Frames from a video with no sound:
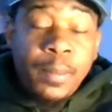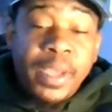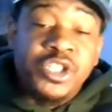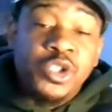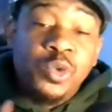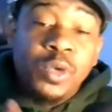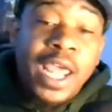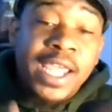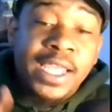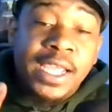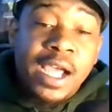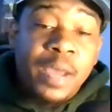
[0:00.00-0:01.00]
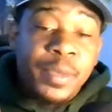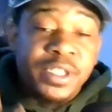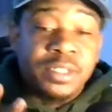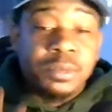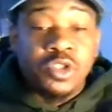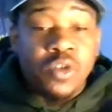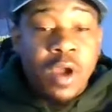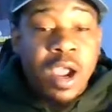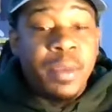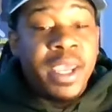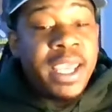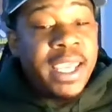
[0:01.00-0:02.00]
Make sure you like, comment,
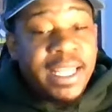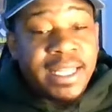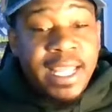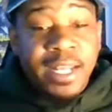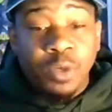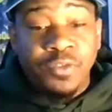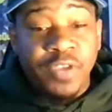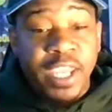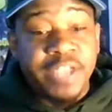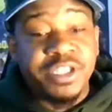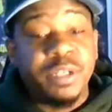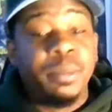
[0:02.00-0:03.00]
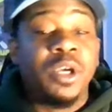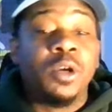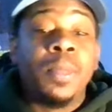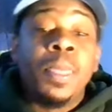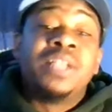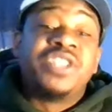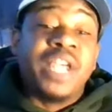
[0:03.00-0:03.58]
subscribe, hit that notification bell.